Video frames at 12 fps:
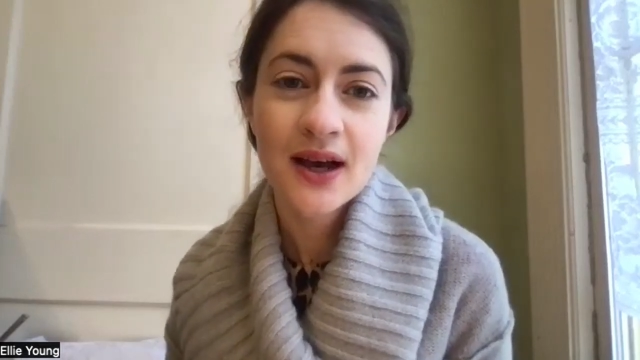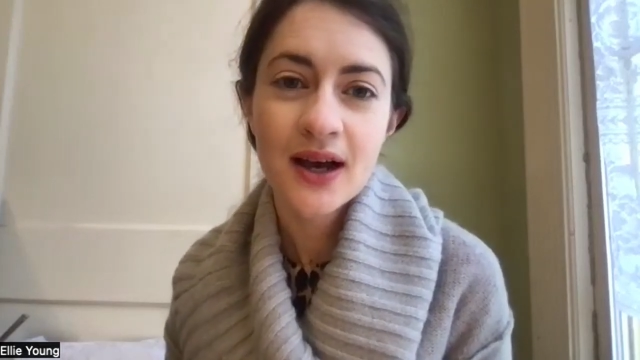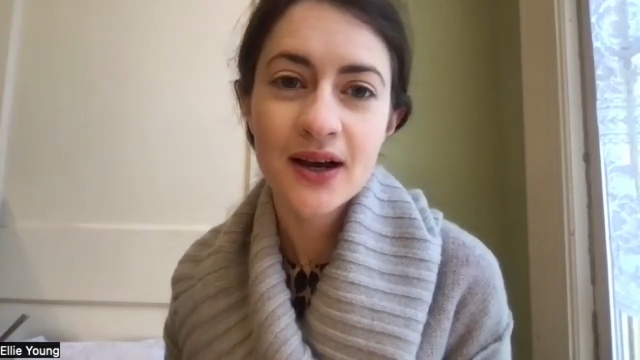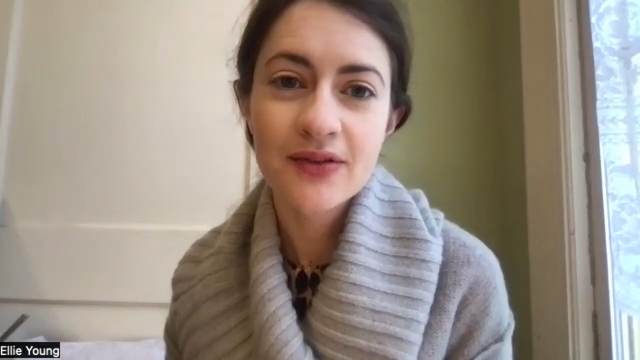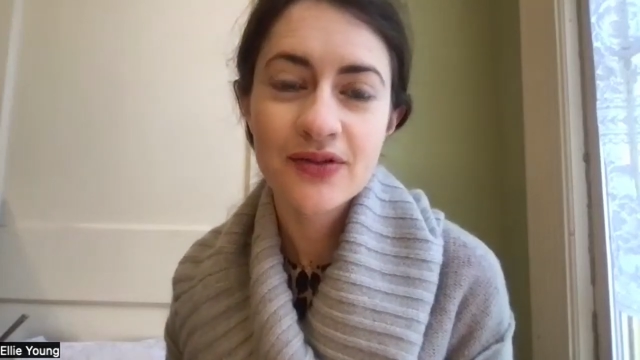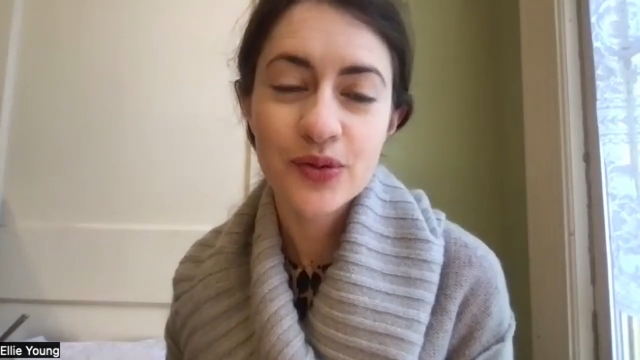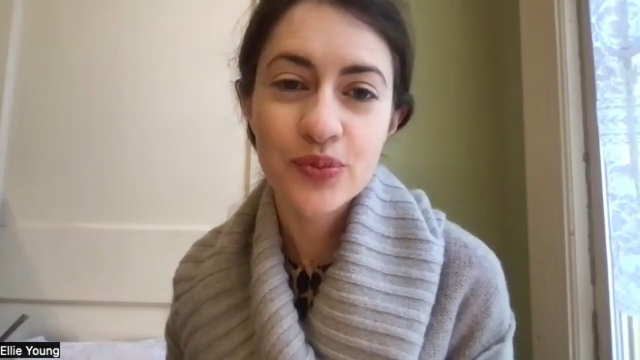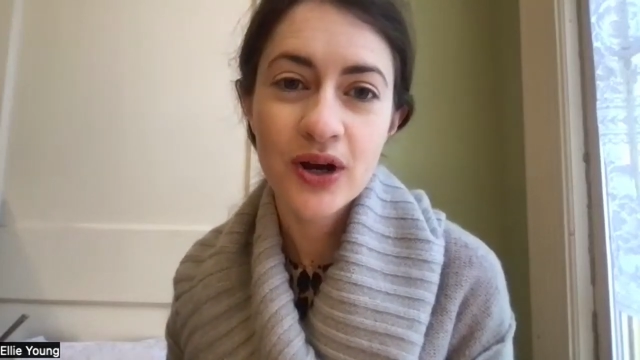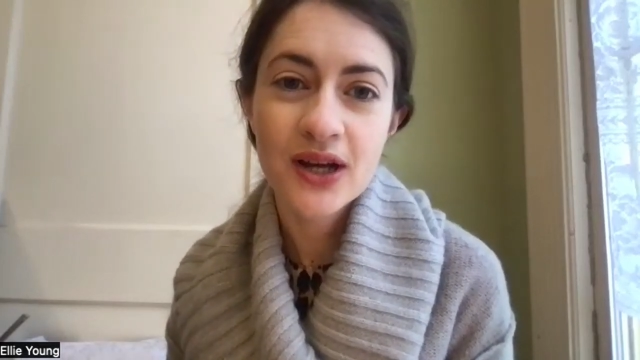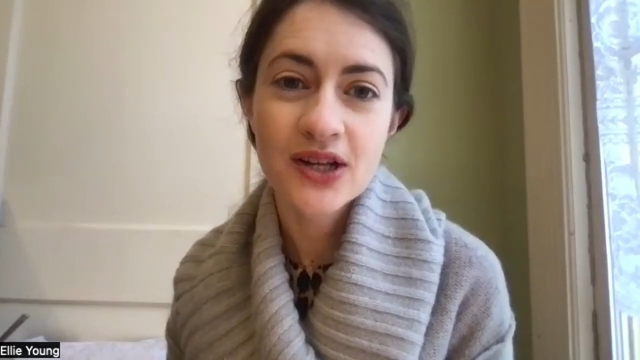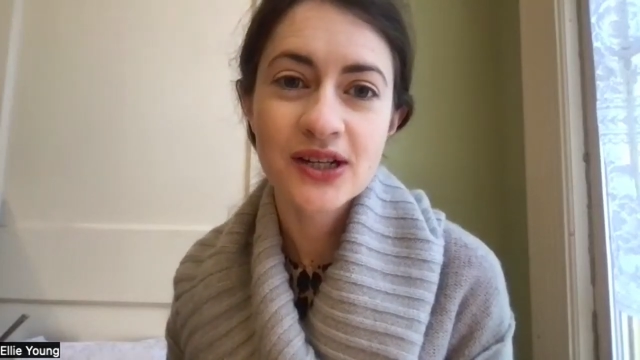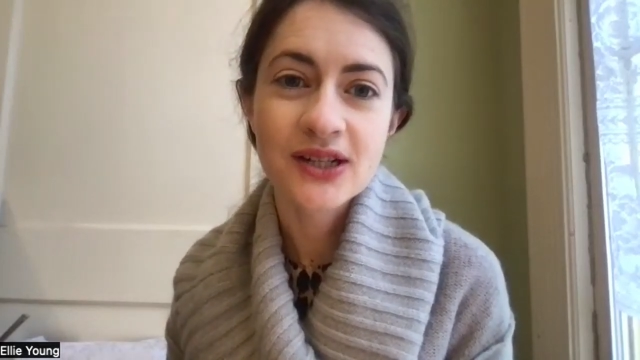mm-hmm. of the
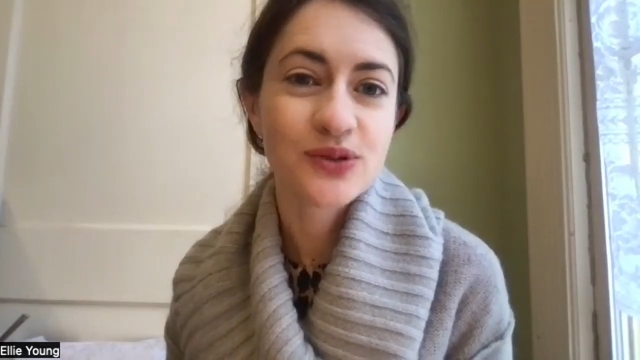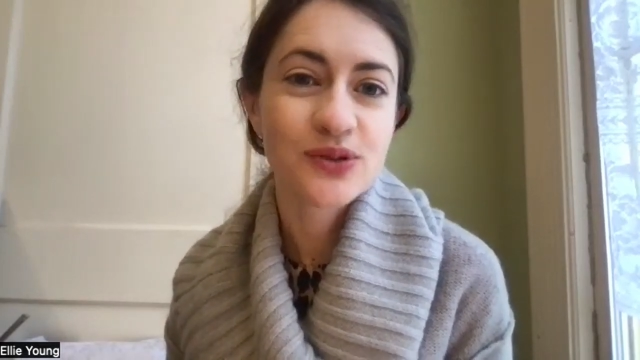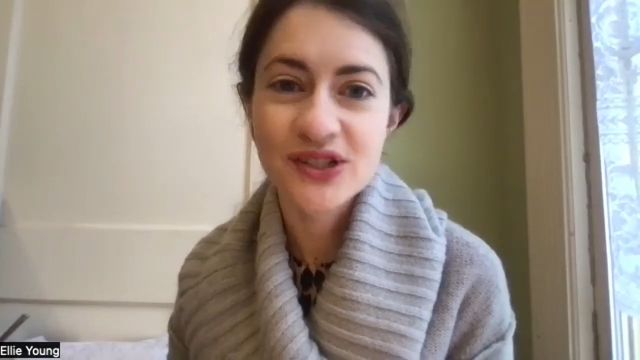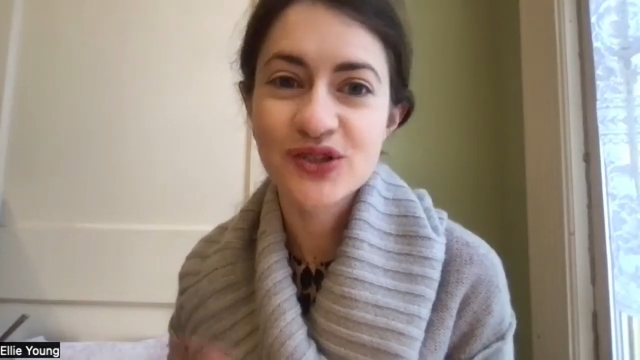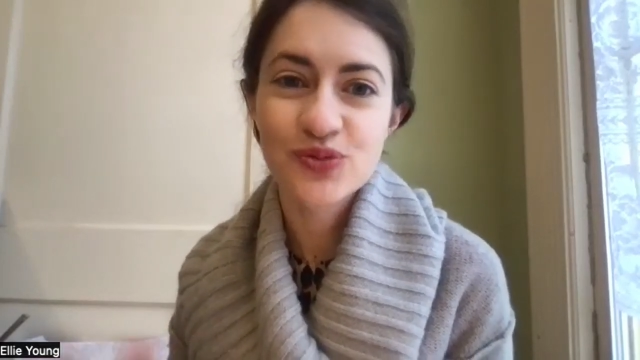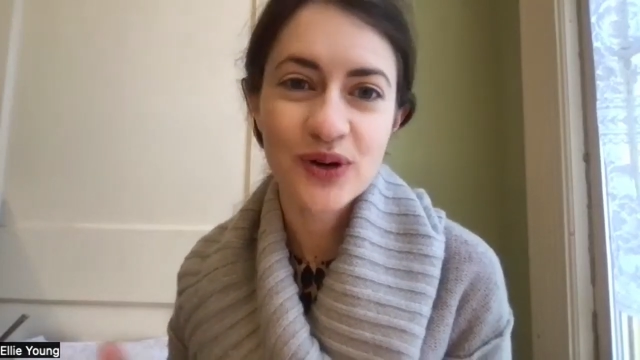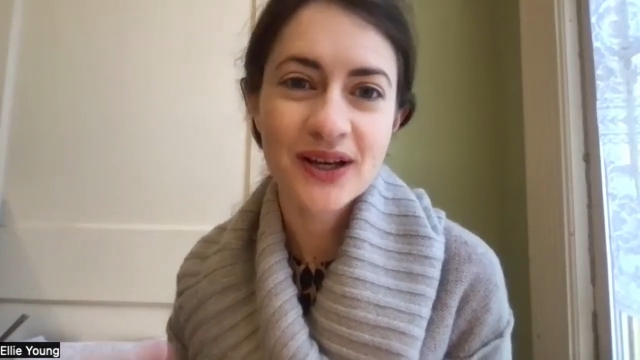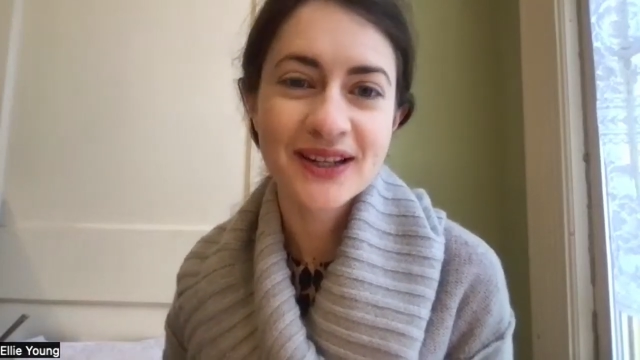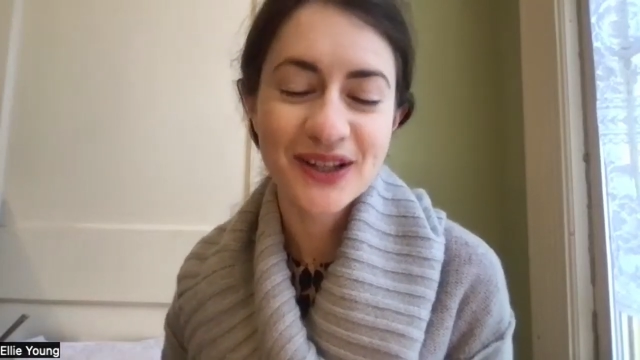project, which is what,